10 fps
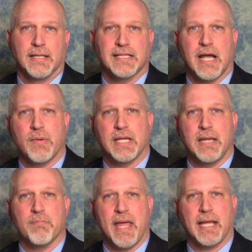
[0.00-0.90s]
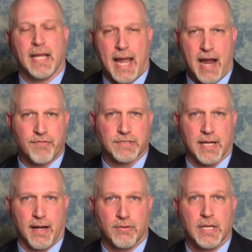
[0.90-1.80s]
That's how we keep making
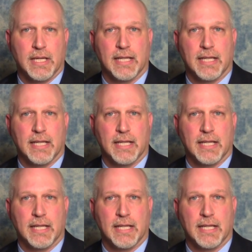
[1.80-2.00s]
Havertown